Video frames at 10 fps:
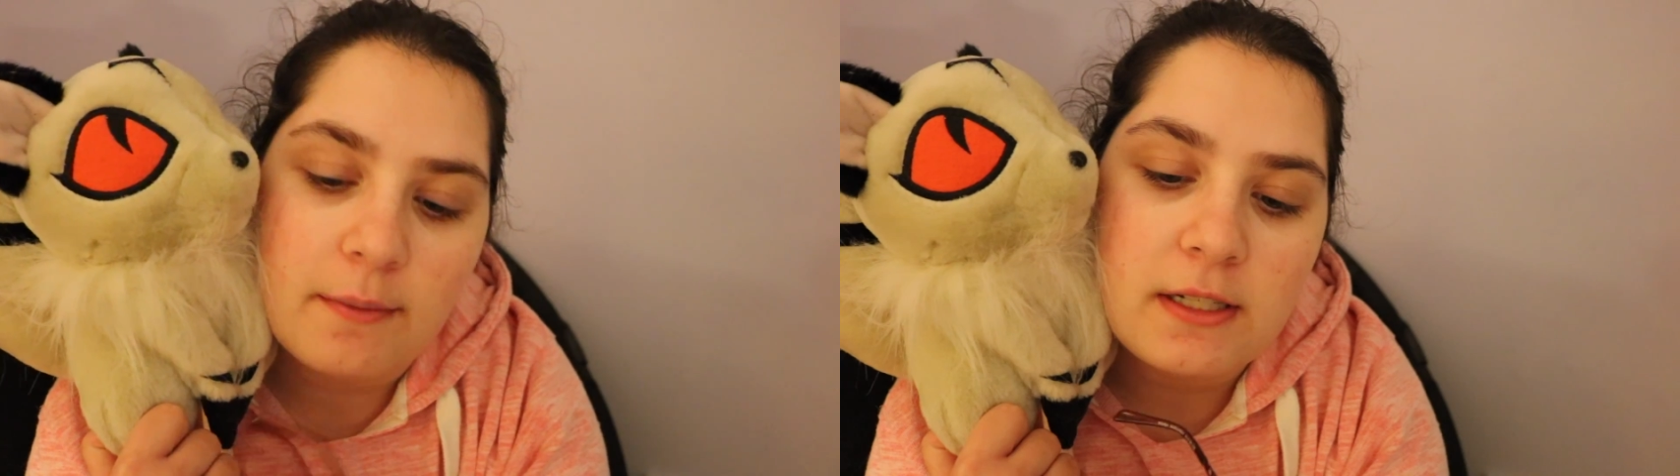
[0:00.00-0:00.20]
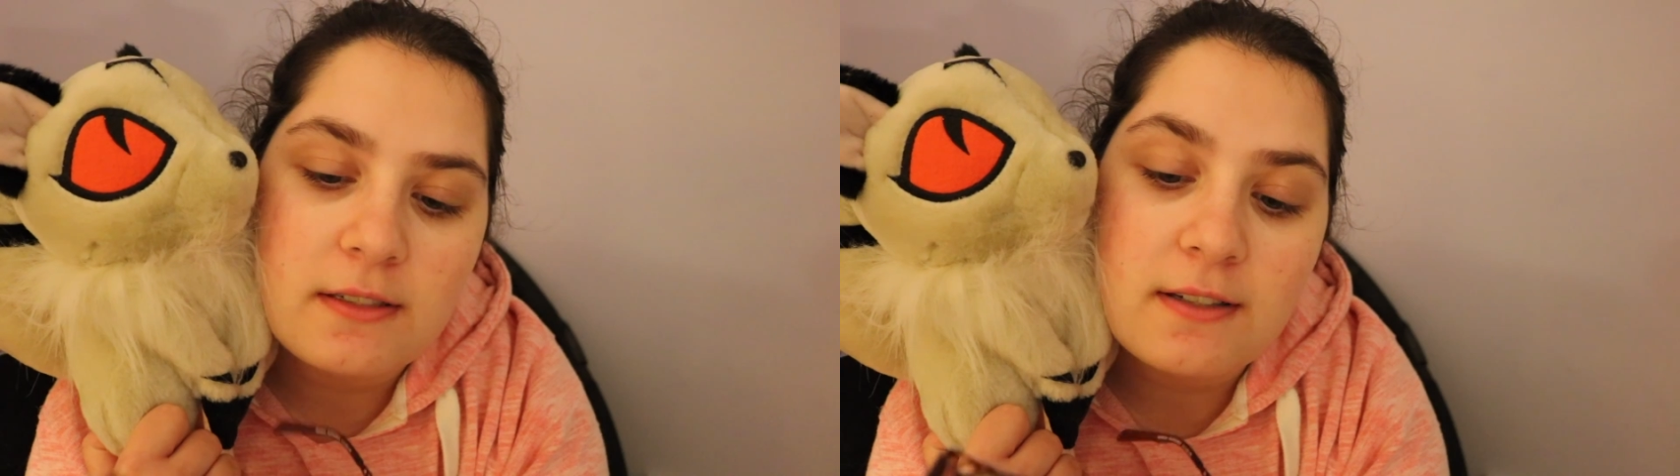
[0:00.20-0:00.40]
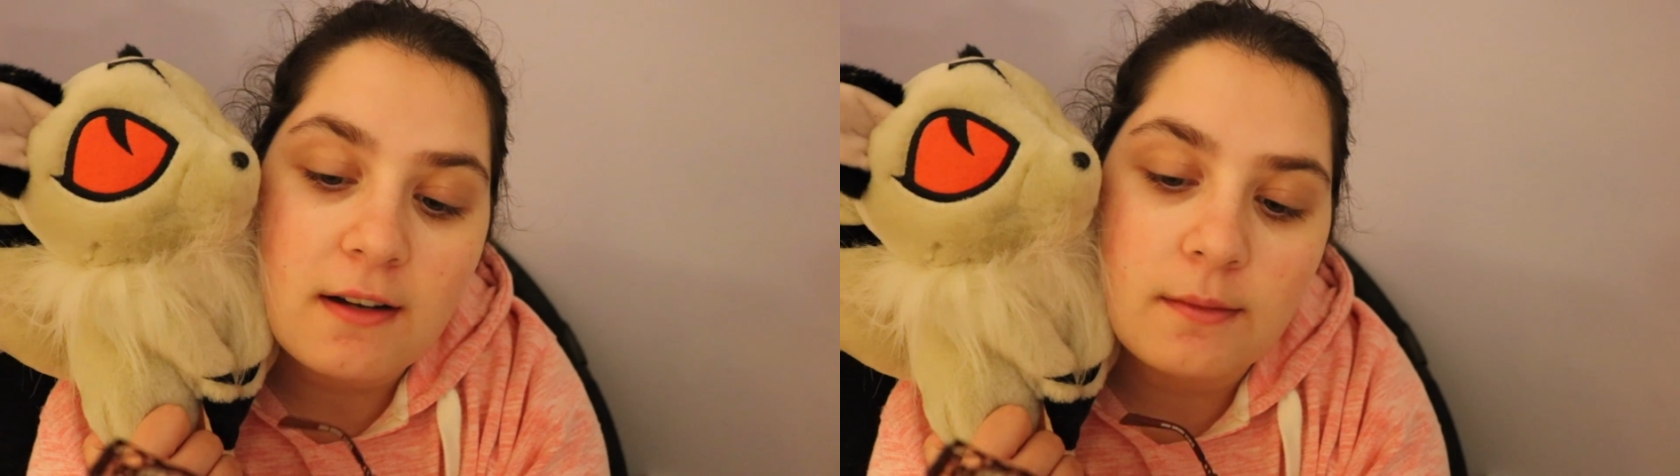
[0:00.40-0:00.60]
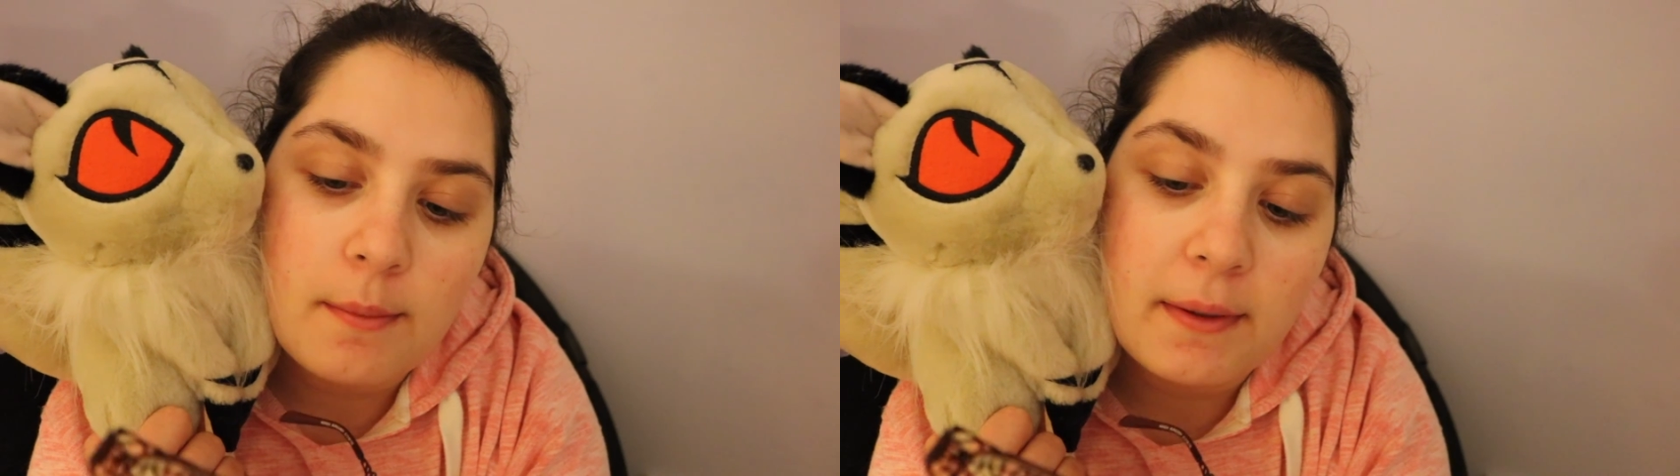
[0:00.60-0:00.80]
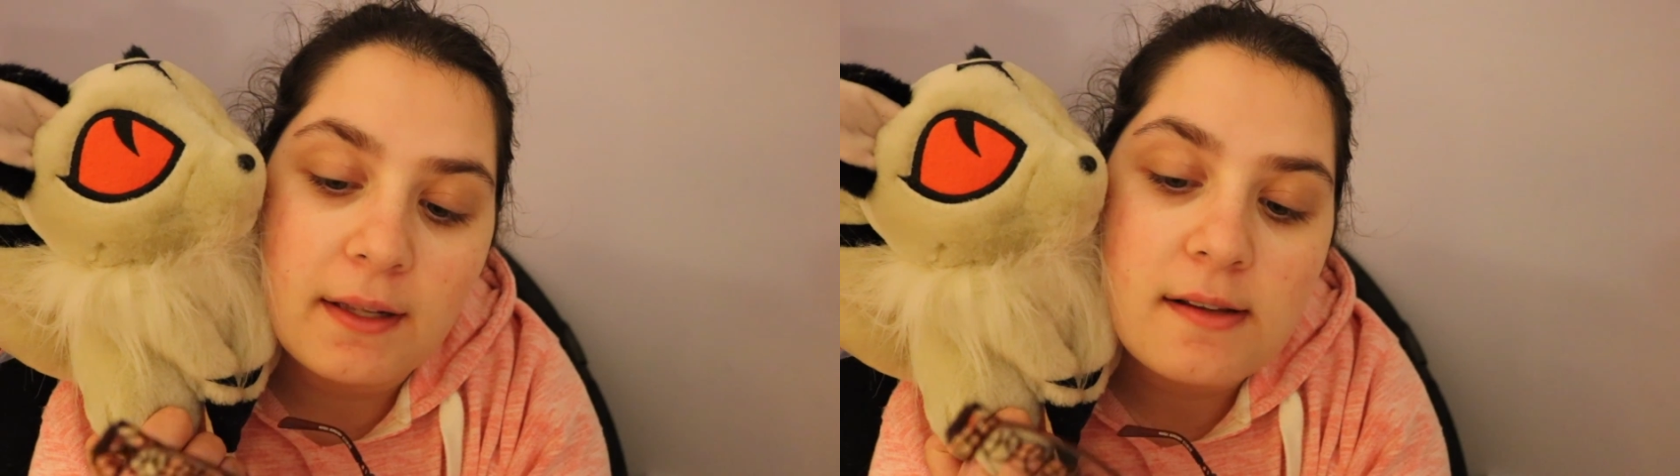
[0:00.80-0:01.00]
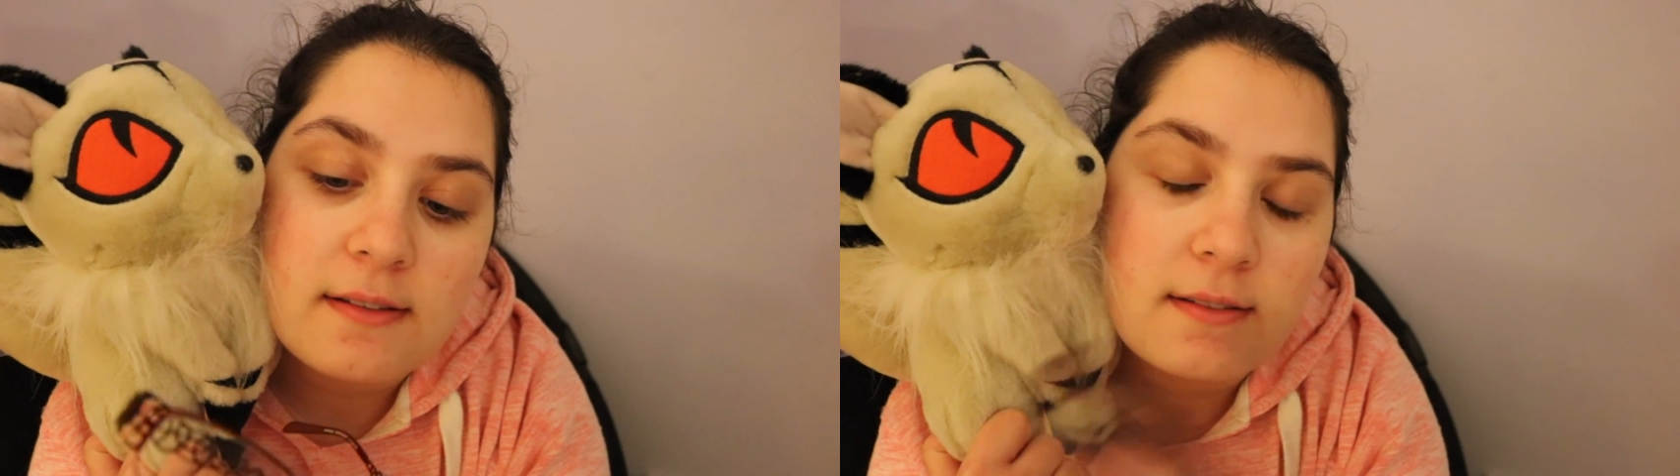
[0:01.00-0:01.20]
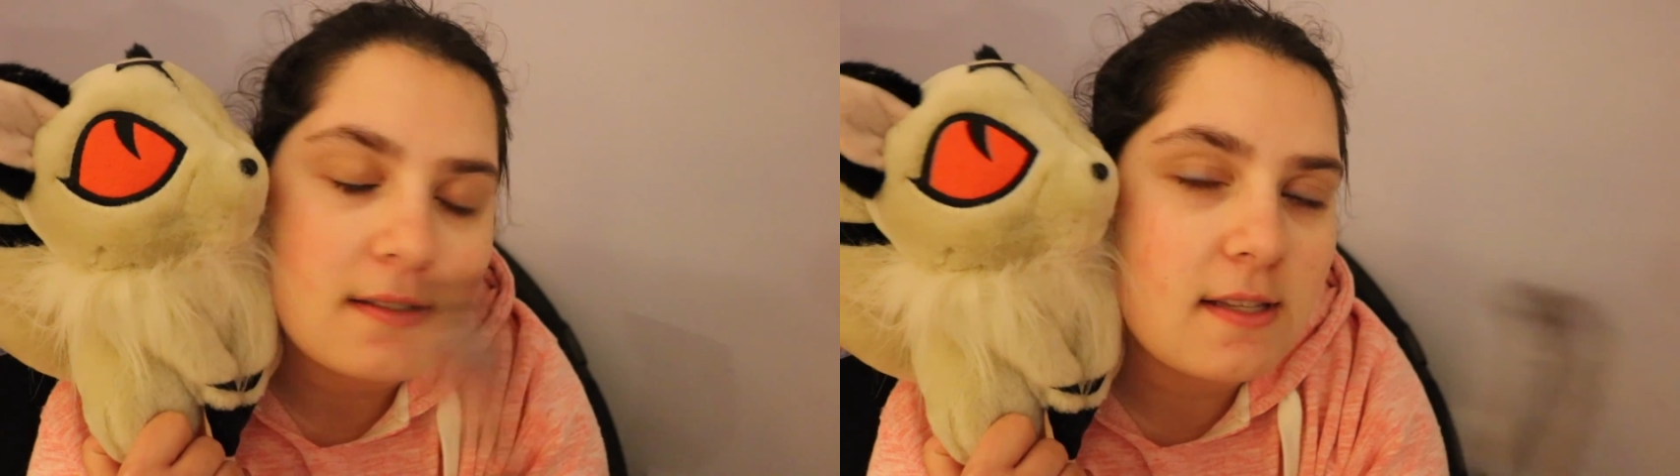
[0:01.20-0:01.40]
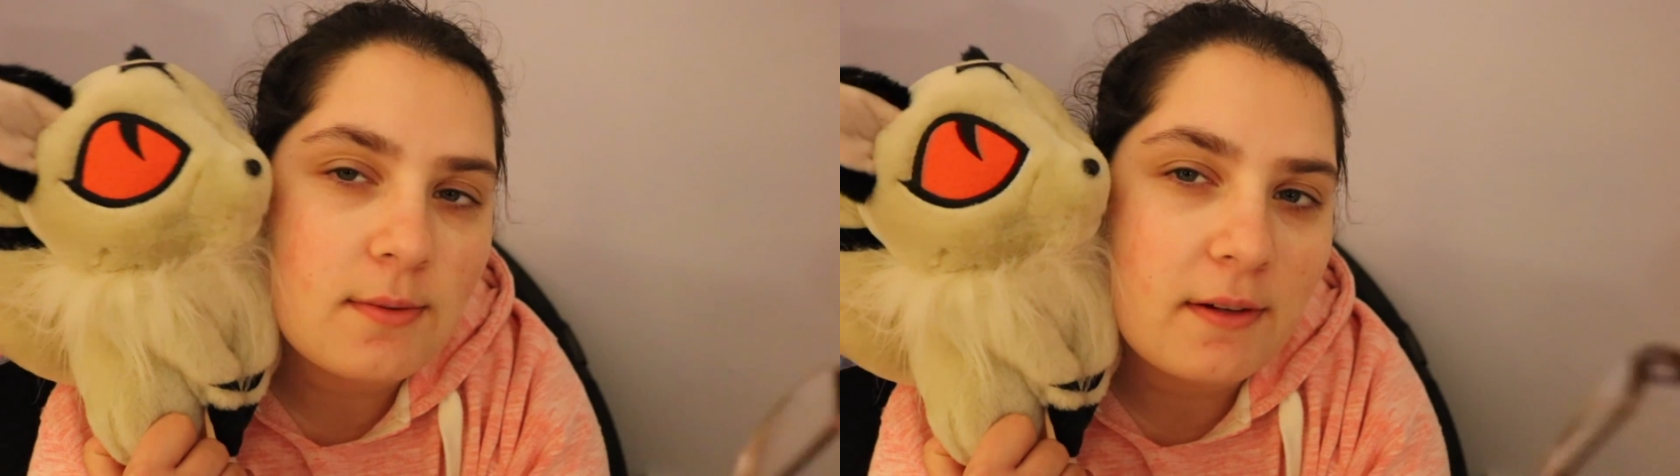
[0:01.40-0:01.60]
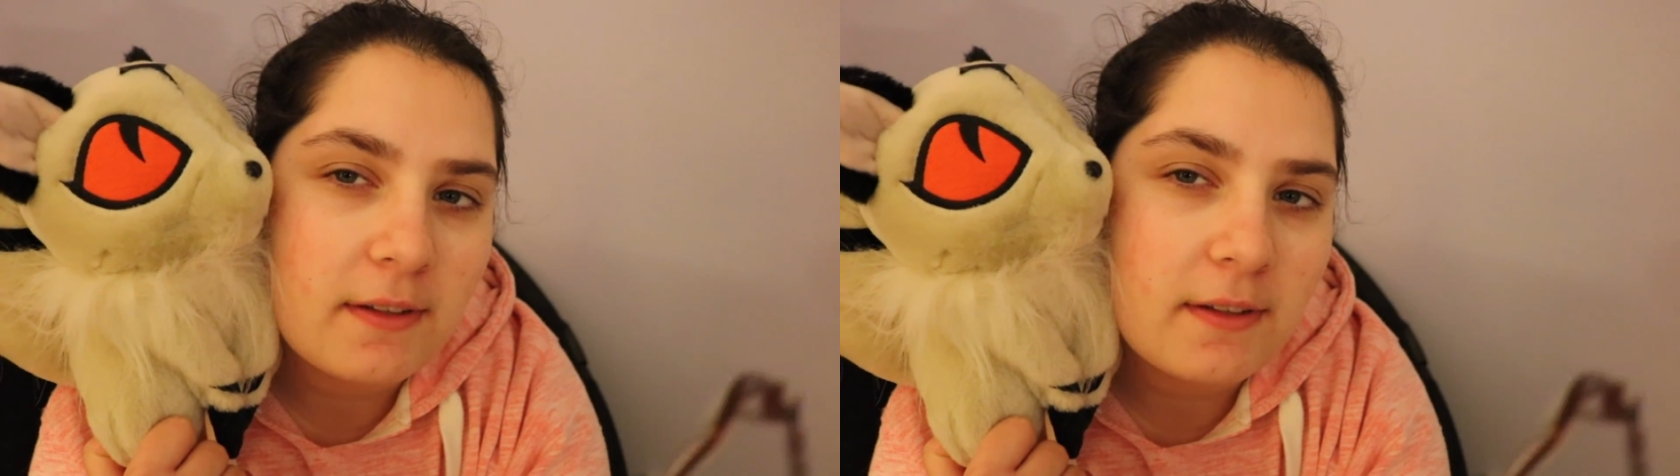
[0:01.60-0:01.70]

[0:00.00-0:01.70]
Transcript: We can just talk about my glasses because that's what